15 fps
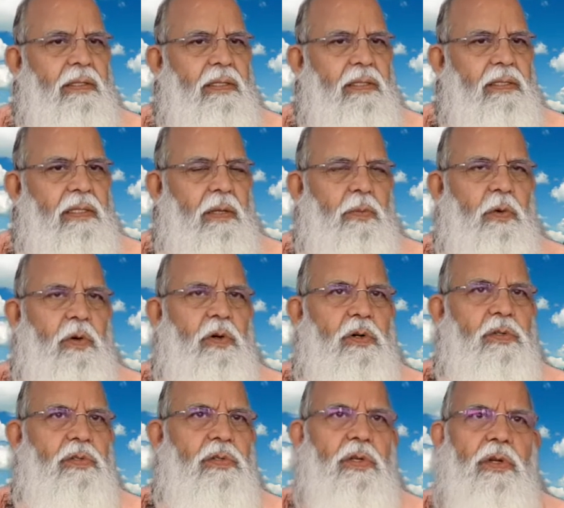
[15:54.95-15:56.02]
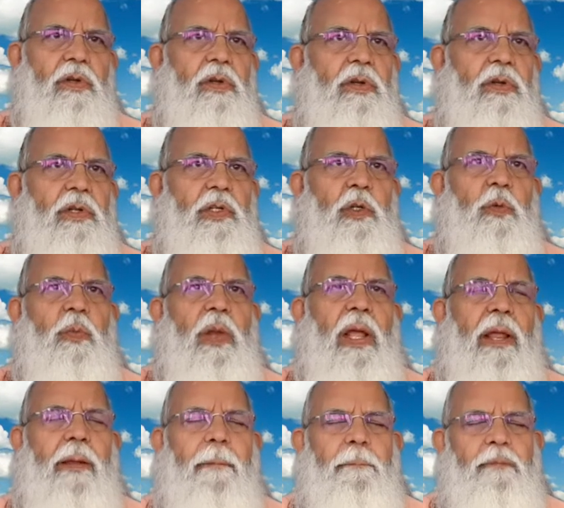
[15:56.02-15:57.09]
Suppose you
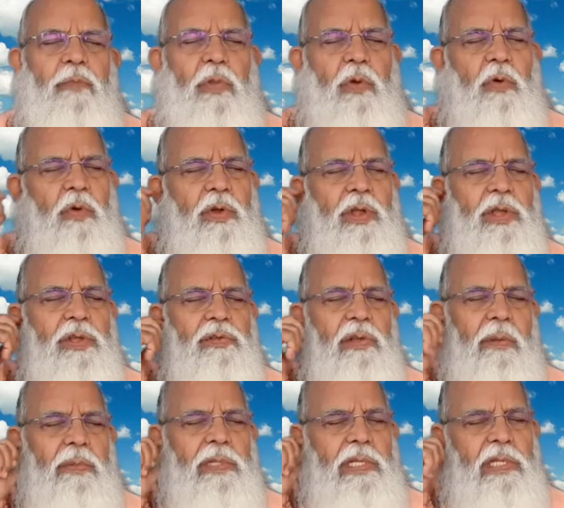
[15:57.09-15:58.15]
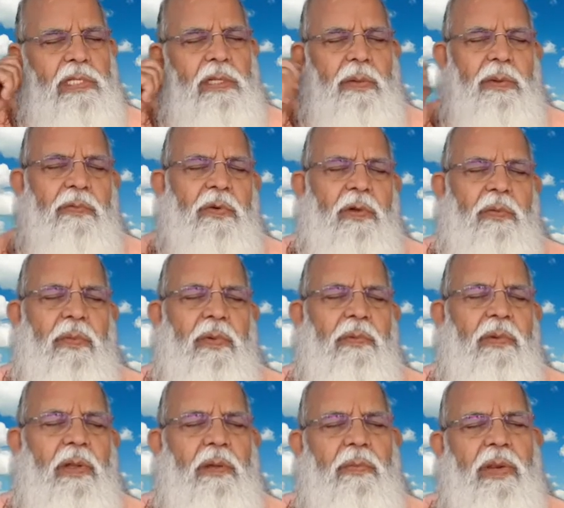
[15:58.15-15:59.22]
plan, okay, Swamiji is coming for
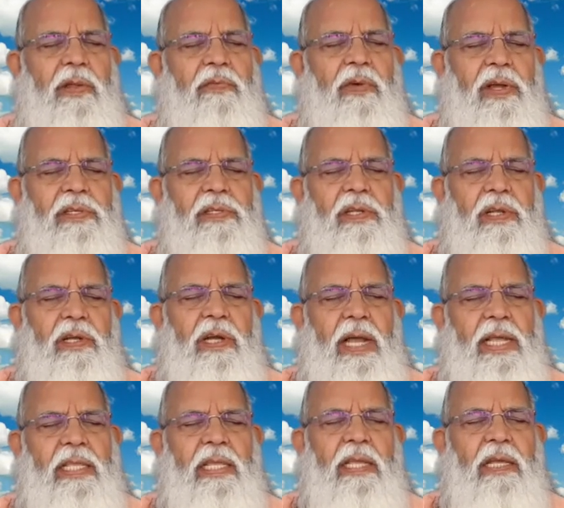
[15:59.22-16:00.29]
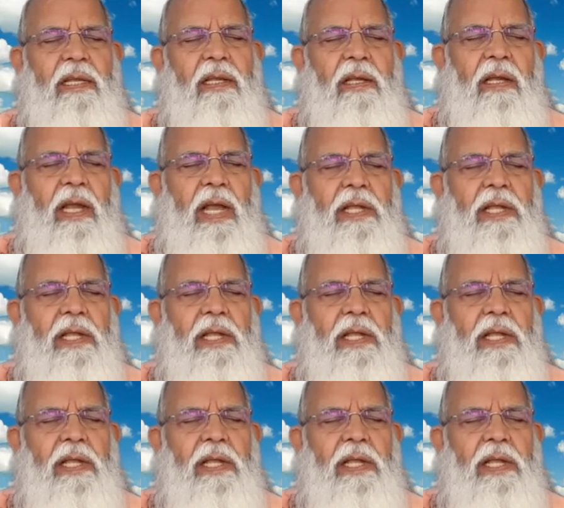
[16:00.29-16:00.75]
uh, breakfast, I think I